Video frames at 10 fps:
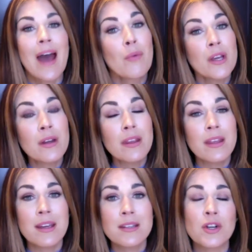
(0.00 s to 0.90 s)
I want you to
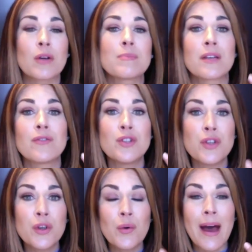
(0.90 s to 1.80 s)
think in terms of
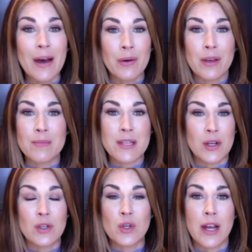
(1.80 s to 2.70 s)
two outcomes that
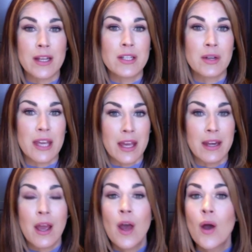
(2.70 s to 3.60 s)
you're trying to get.